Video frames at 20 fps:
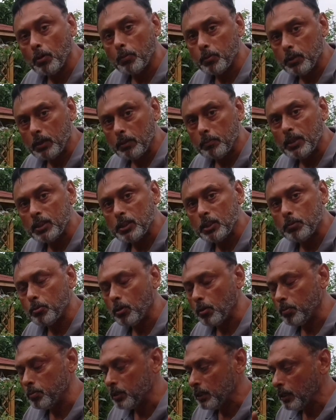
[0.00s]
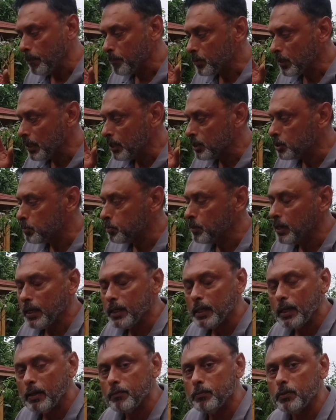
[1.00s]
it properly, mix it properly, and
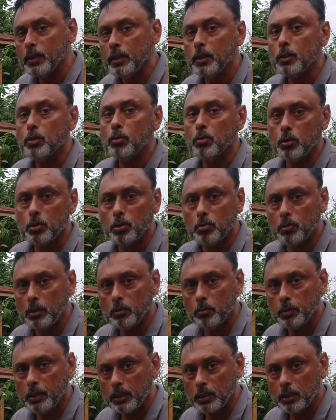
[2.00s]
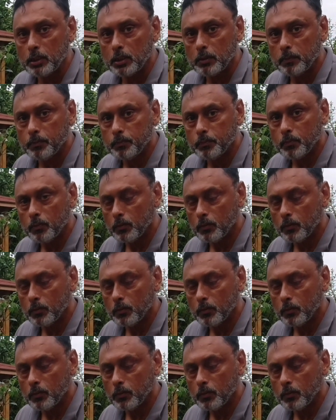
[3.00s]
spray every 2 to 3 weeks.